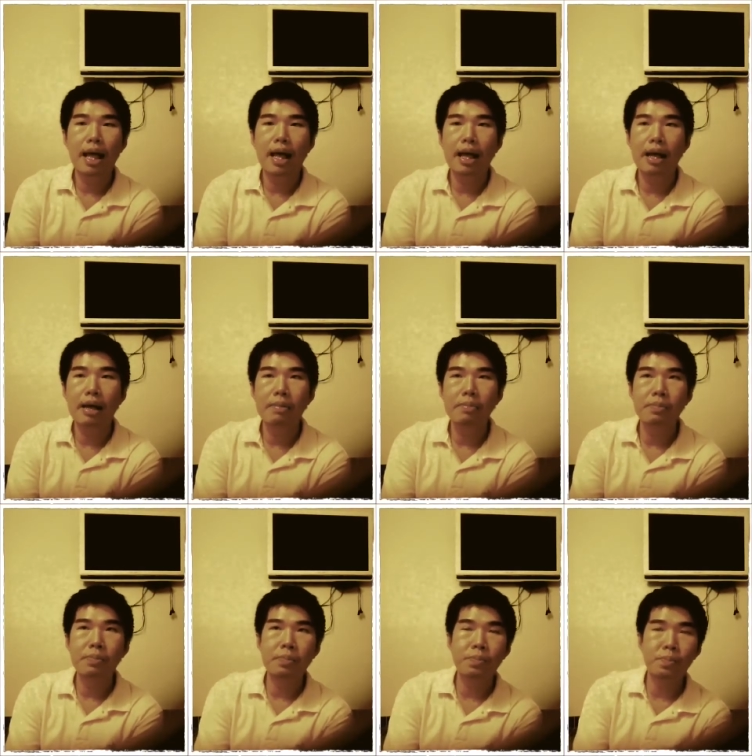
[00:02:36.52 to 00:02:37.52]

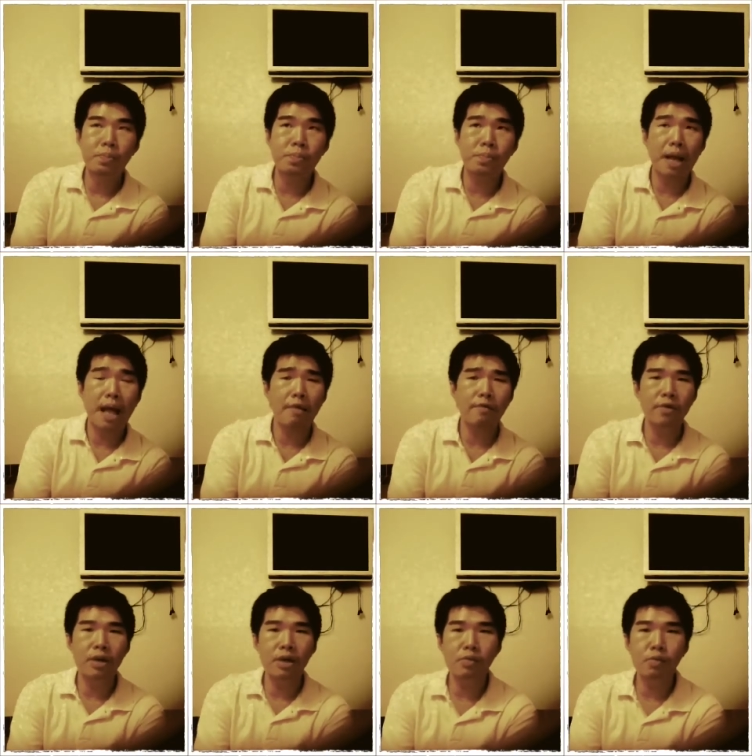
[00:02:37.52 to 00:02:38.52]
At
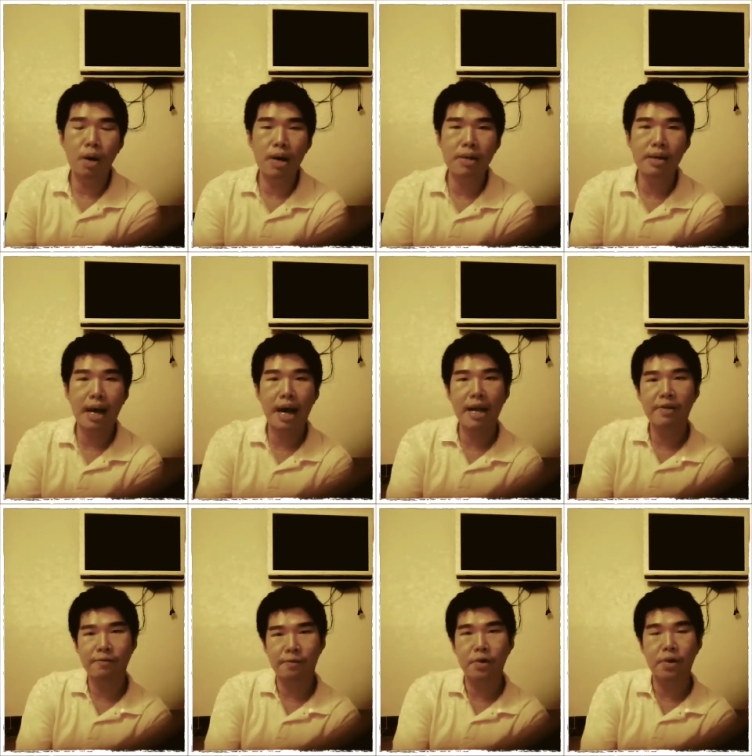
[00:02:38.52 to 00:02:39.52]
first, once
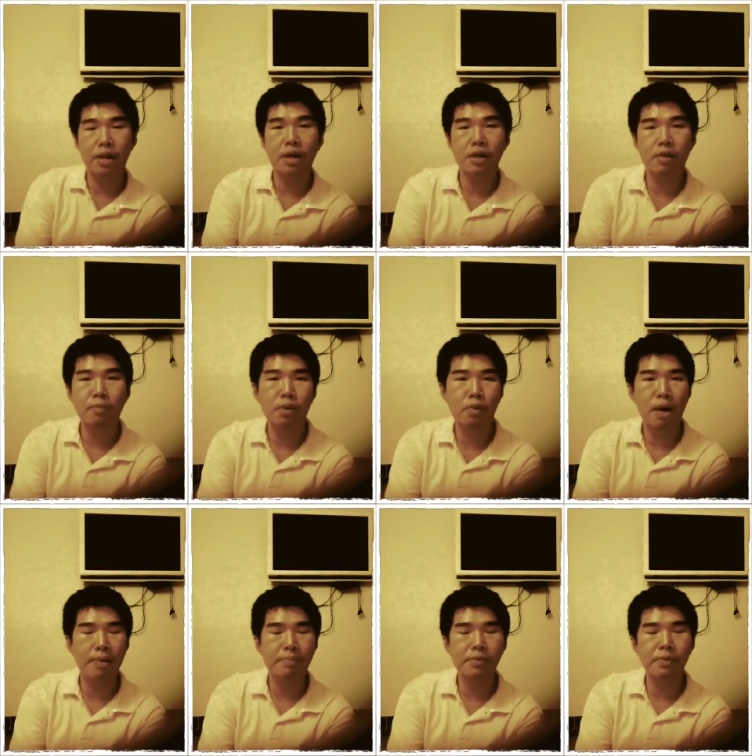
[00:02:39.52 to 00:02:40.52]
I've known lots of
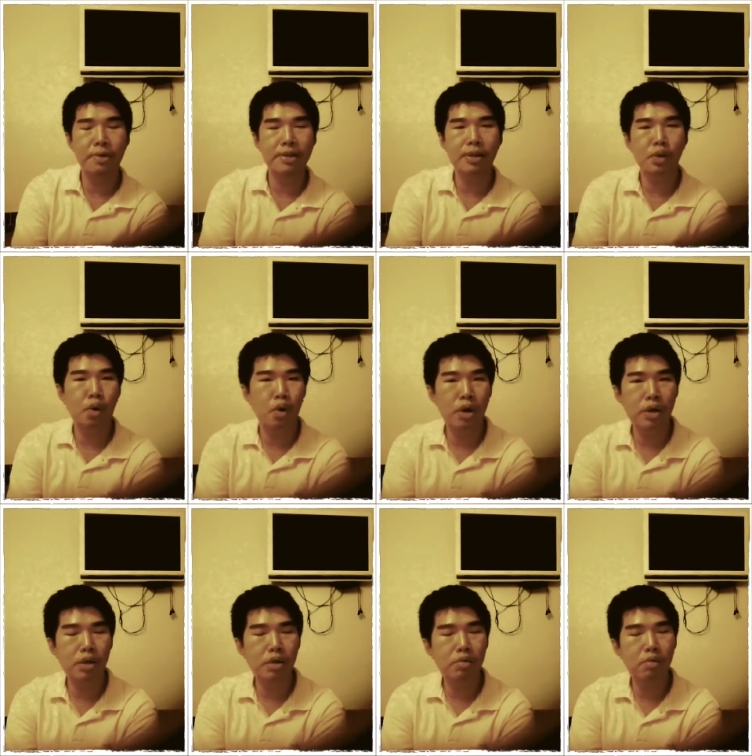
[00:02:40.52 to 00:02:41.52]
programs from this
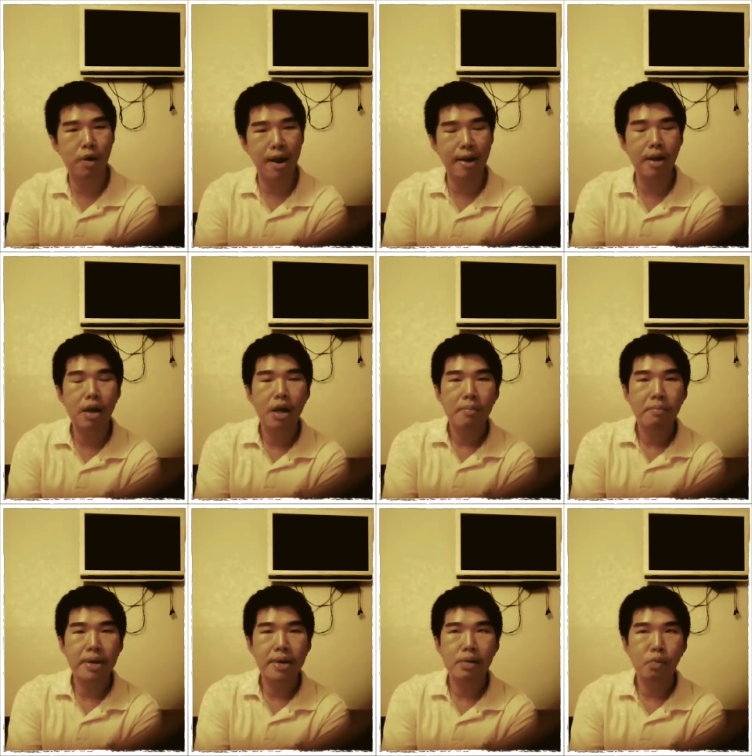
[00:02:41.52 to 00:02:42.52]
course, right?
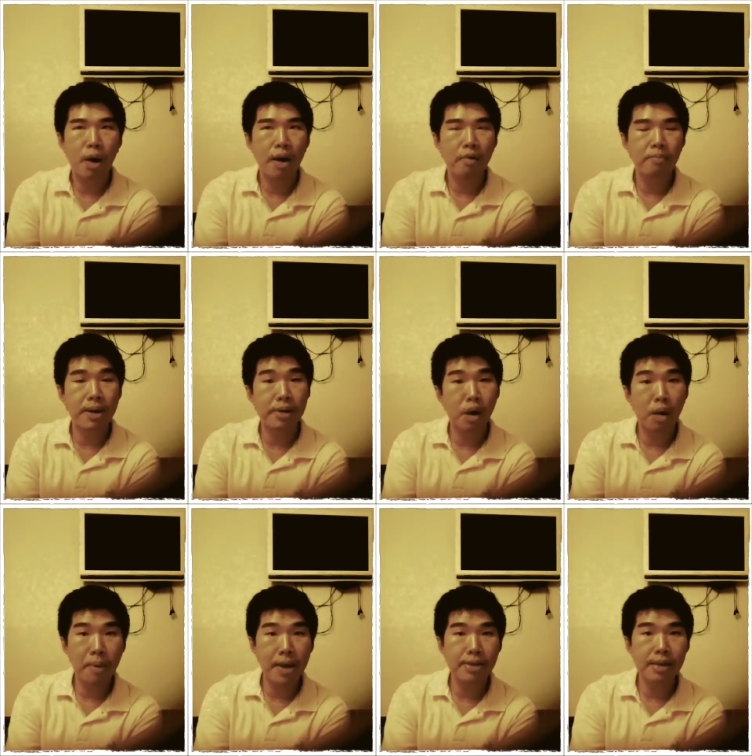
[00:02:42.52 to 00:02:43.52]
Because one of my
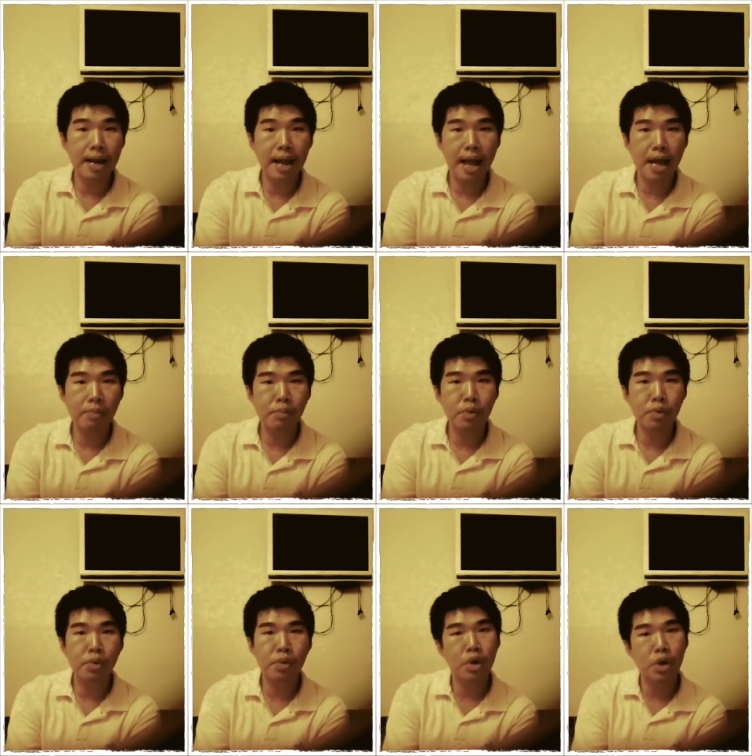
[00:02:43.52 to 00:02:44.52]
topics that I have
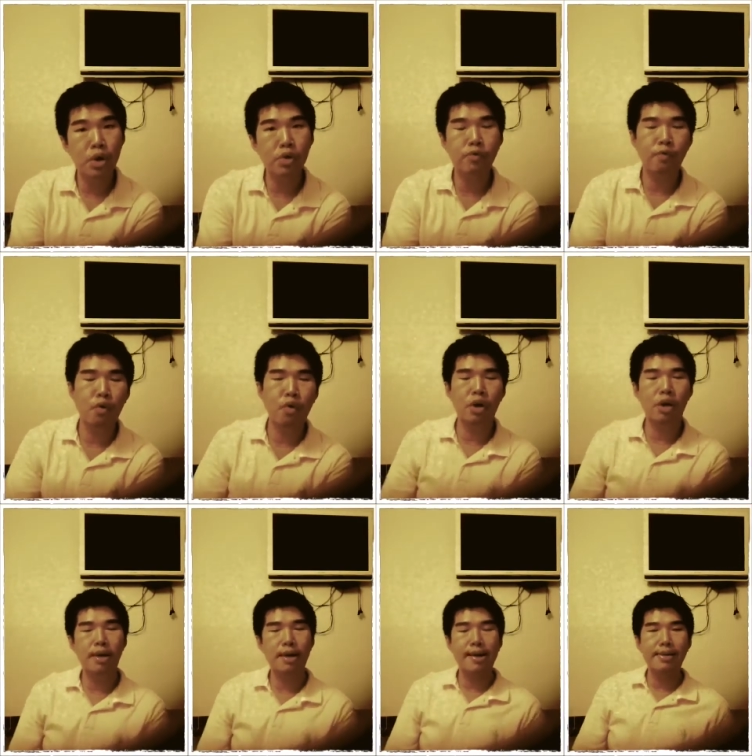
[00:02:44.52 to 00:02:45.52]
to search
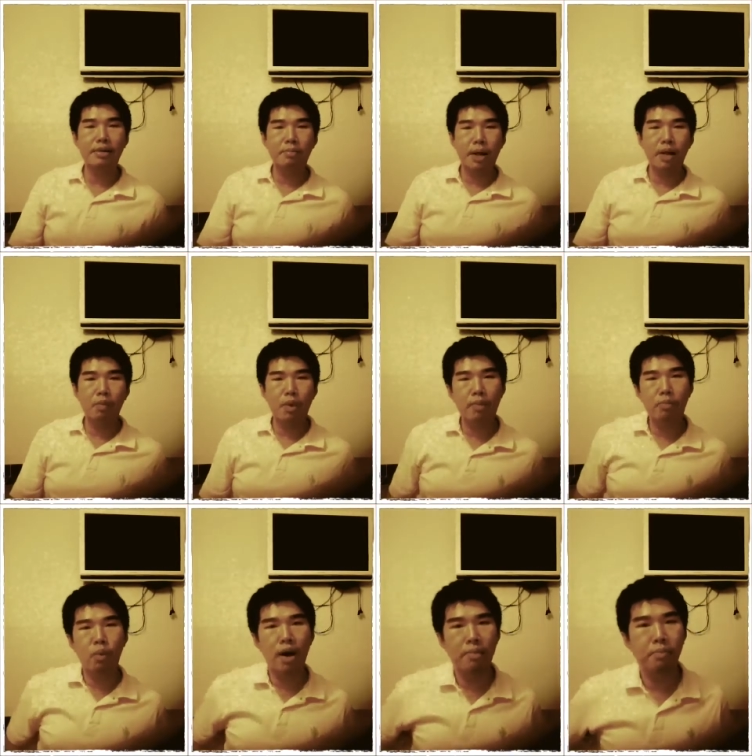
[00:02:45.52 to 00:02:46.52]
for is about Web
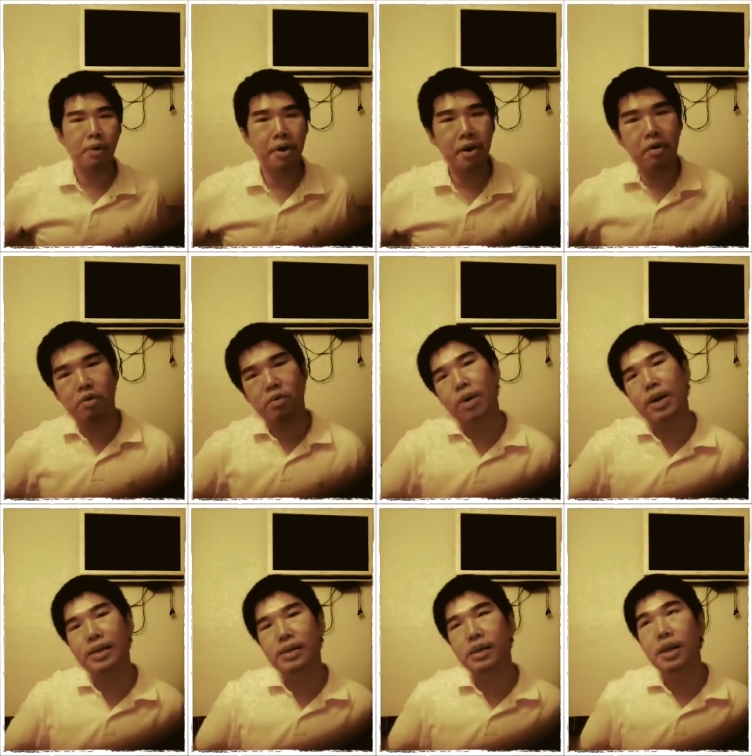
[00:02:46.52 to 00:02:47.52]

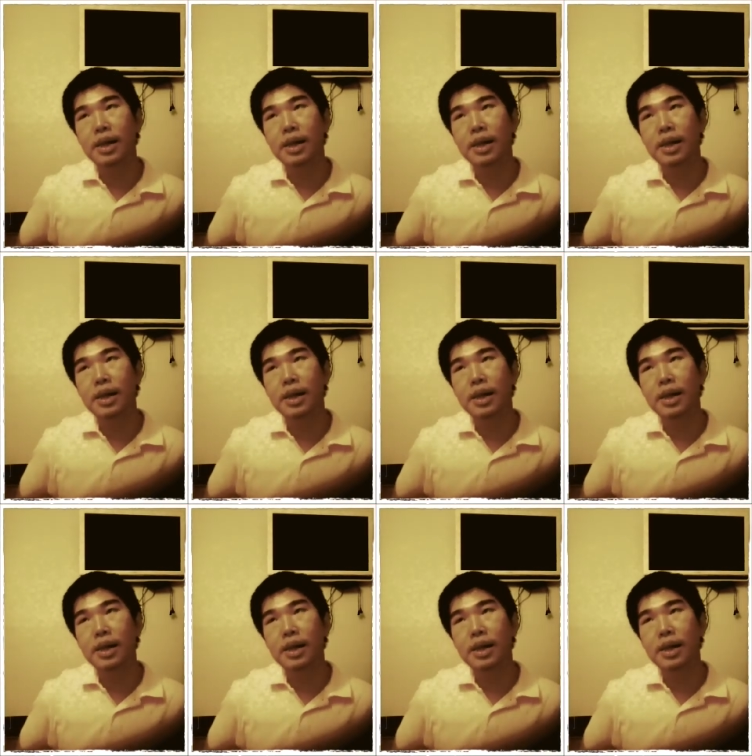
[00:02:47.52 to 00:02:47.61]
1.01,